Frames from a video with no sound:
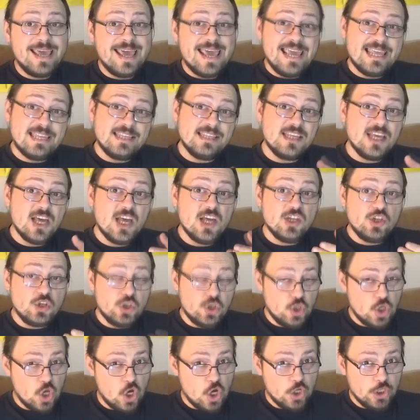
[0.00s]
and
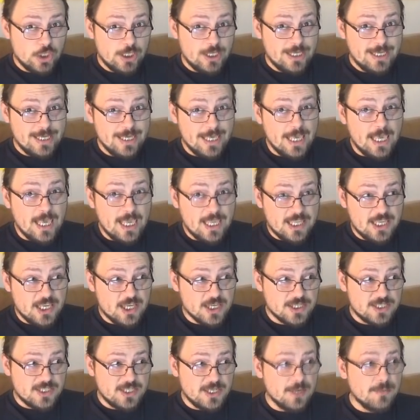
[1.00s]

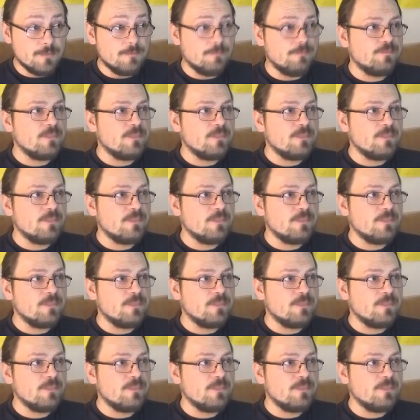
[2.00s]
non-idiocy.